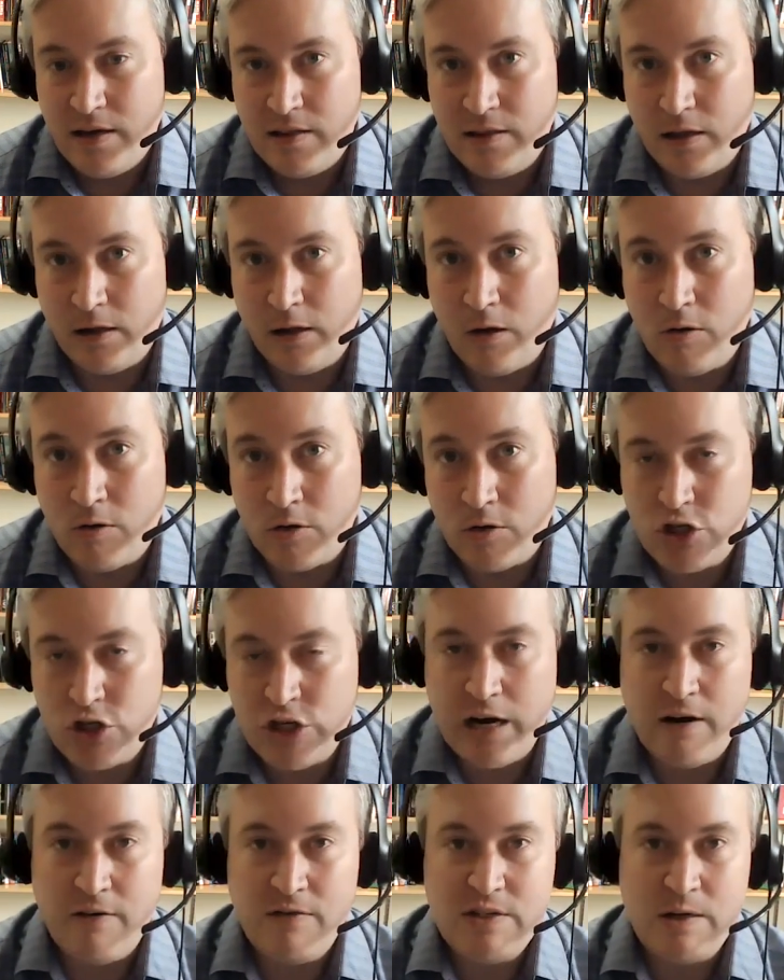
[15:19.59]
the local
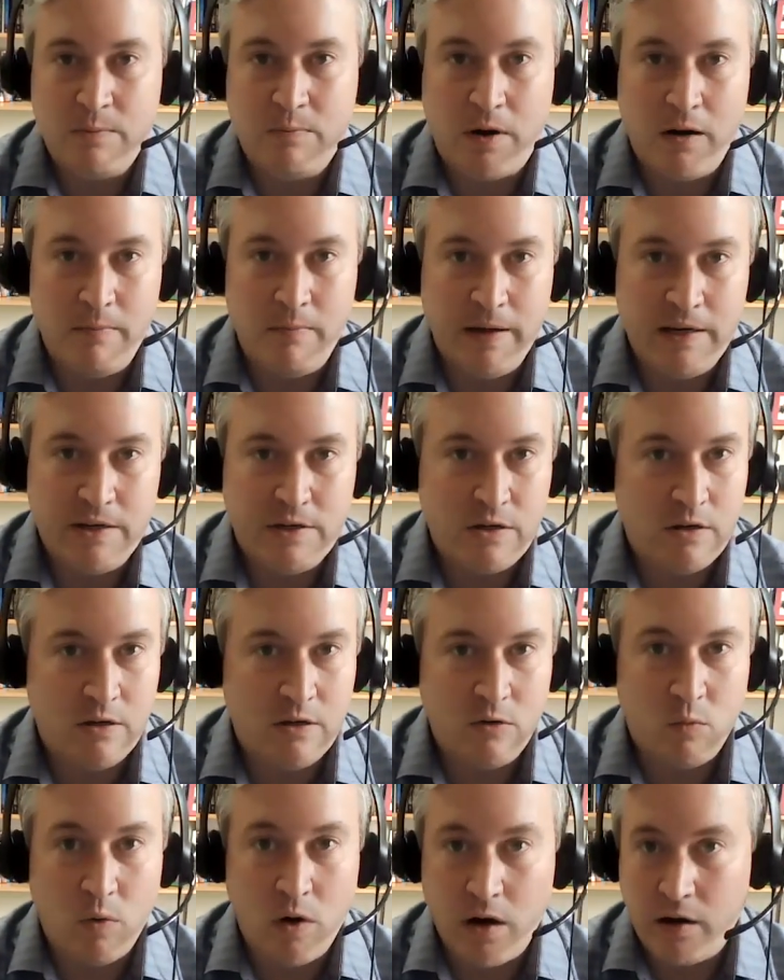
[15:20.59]
sheriff's department
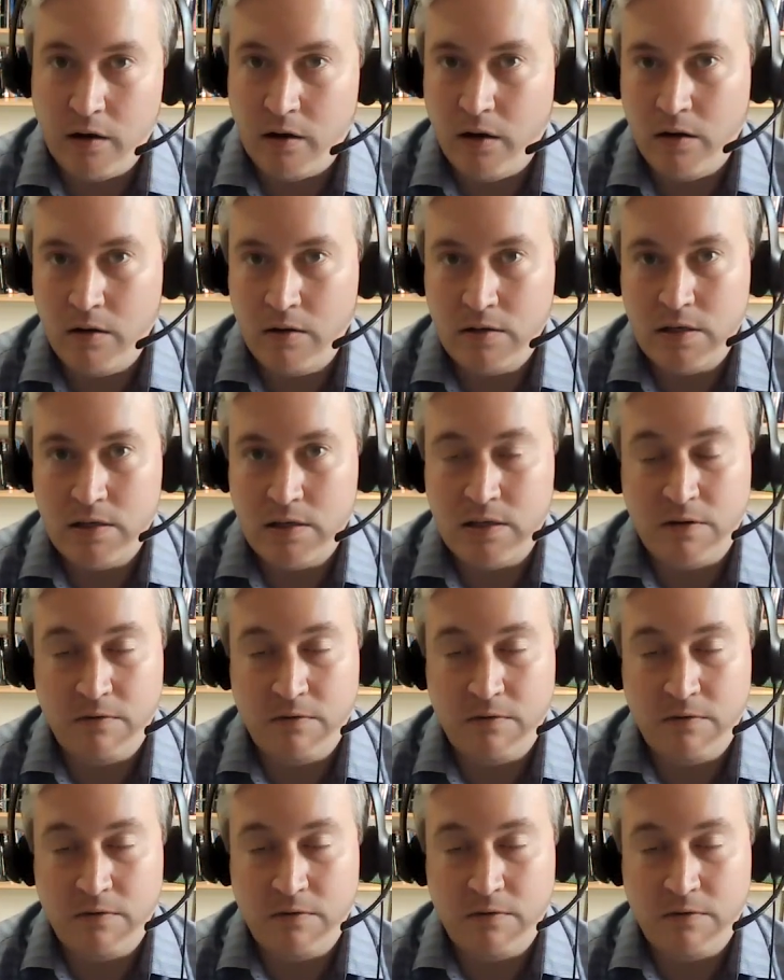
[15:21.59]
turned water hoses